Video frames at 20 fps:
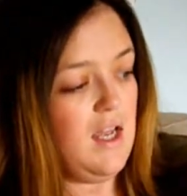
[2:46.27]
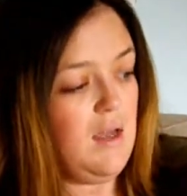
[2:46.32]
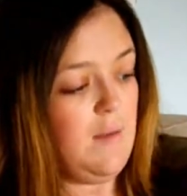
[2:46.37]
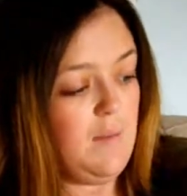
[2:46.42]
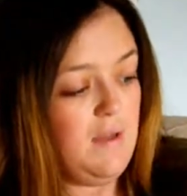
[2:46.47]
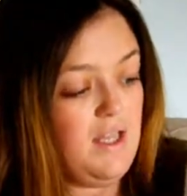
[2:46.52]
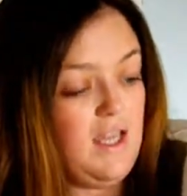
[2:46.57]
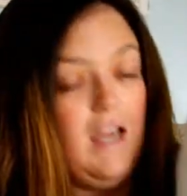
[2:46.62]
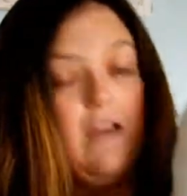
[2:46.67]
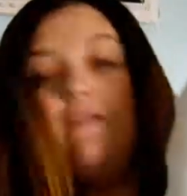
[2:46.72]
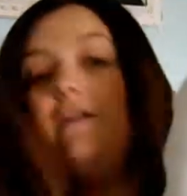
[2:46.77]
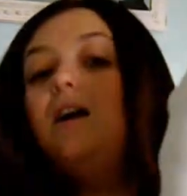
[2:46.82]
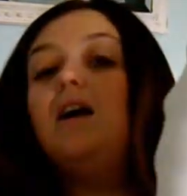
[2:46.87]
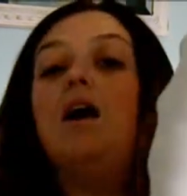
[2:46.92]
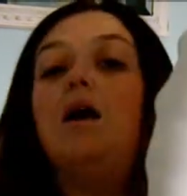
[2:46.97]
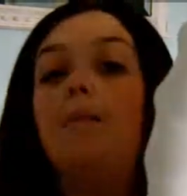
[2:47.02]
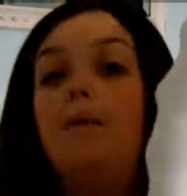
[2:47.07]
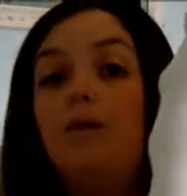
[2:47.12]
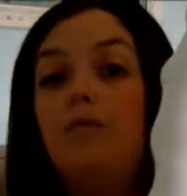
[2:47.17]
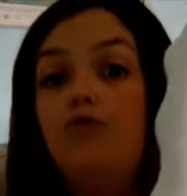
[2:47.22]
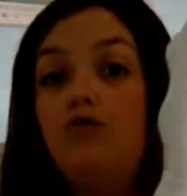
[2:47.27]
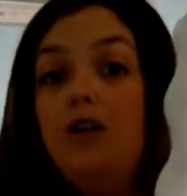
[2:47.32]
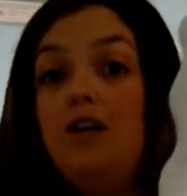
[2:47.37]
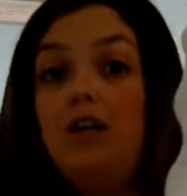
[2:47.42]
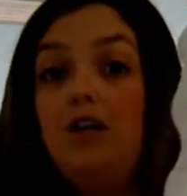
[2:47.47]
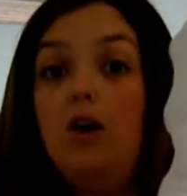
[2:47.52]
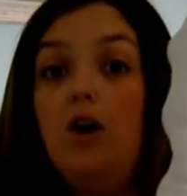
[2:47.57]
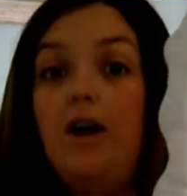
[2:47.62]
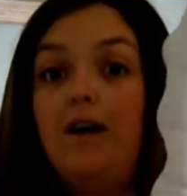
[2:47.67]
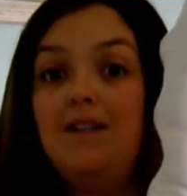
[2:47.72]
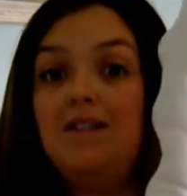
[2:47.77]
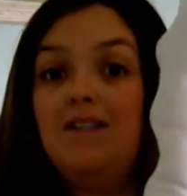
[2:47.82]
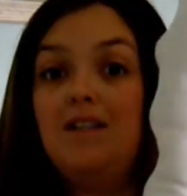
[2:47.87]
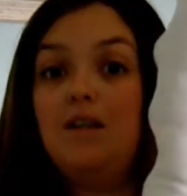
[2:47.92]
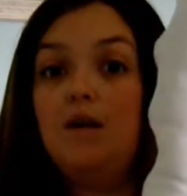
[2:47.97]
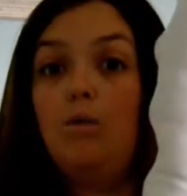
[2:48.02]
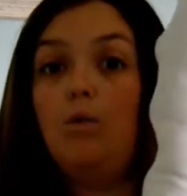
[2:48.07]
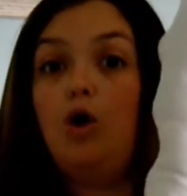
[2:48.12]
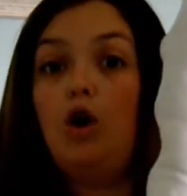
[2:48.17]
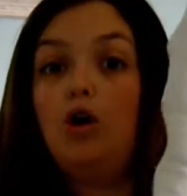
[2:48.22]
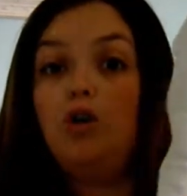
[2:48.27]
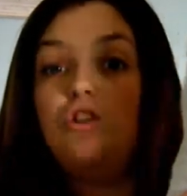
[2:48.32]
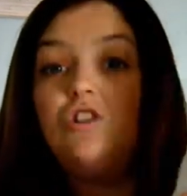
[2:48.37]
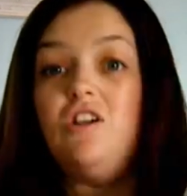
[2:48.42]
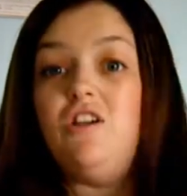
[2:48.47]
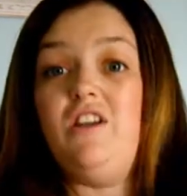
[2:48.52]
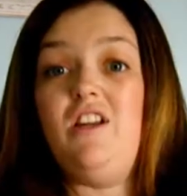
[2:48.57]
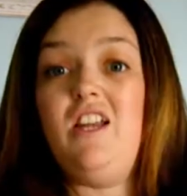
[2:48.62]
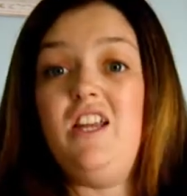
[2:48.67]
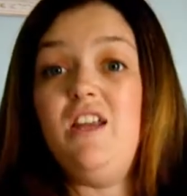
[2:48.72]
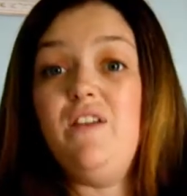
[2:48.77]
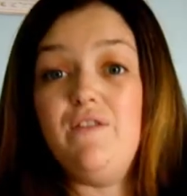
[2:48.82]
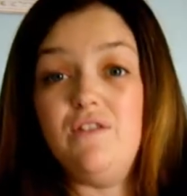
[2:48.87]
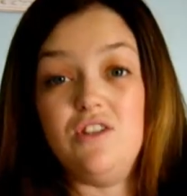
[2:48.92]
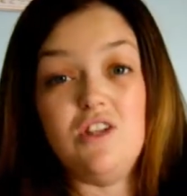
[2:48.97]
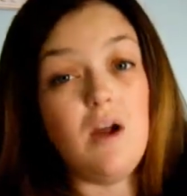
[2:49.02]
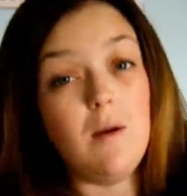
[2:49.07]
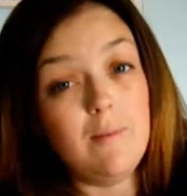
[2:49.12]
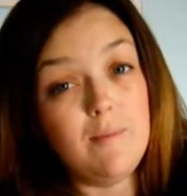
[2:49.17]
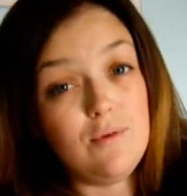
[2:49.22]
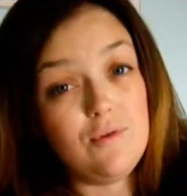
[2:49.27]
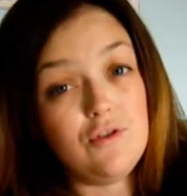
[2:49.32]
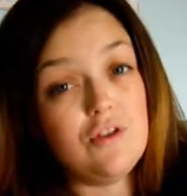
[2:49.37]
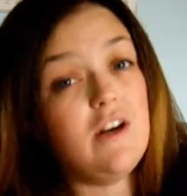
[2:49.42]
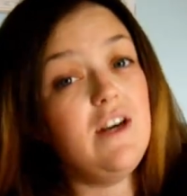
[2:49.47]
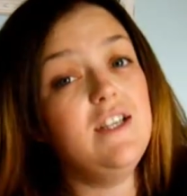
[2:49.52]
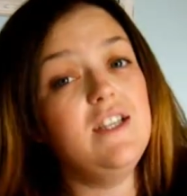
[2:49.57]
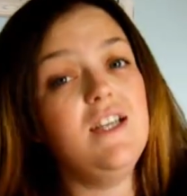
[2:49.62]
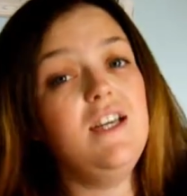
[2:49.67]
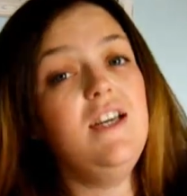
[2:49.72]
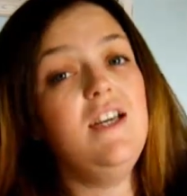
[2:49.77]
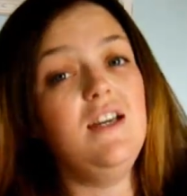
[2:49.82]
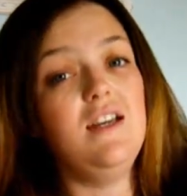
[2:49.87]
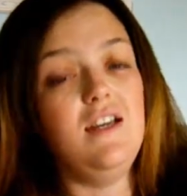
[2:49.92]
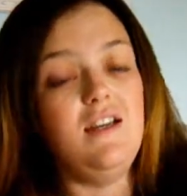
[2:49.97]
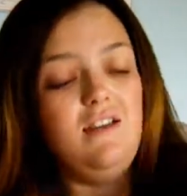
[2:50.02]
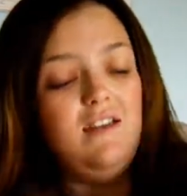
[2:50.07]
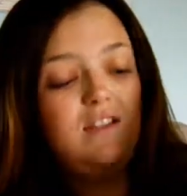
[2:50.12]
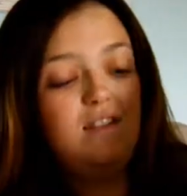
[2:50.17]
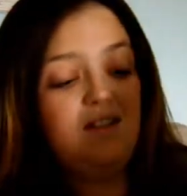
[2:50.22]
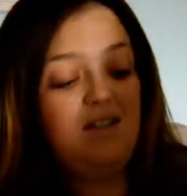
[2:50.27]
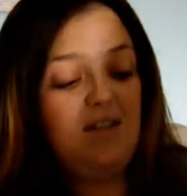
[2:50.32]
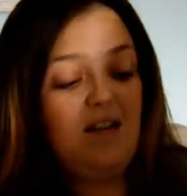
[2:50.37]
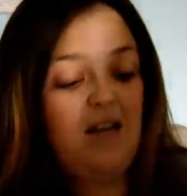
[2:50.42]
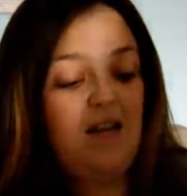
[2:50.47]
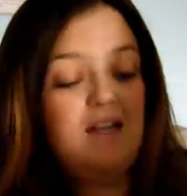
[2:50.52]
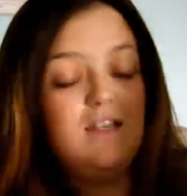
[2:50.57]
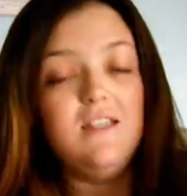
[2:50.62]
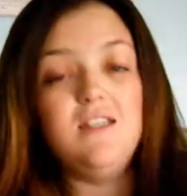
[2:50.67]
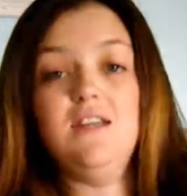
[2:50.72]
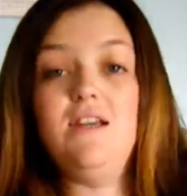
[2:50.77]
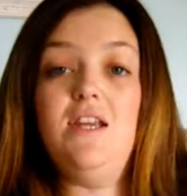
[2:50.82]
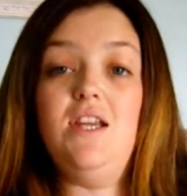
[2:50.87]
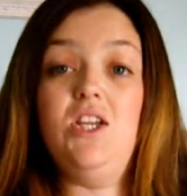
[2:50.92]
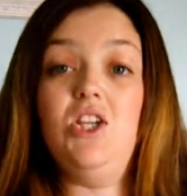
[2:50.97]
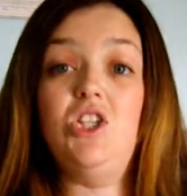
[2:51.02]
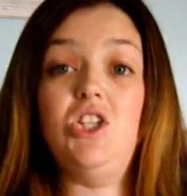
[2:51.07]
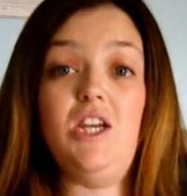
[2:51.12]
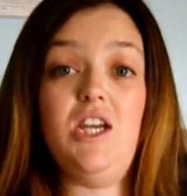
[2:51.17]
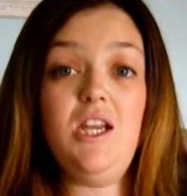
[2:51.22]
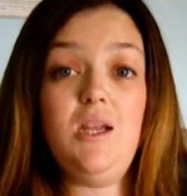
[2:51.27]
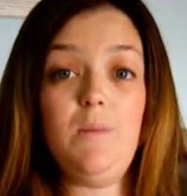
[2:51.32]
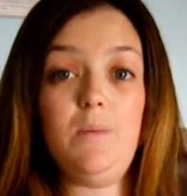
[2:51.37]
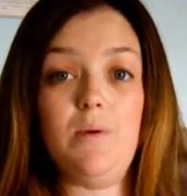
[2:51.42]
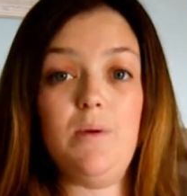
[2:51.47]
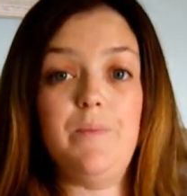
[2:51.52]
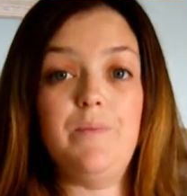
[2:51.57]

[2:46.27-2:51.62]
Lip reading: But yeah, it come up really nice in the wash, and I even tumble dried it and it stayed in shape.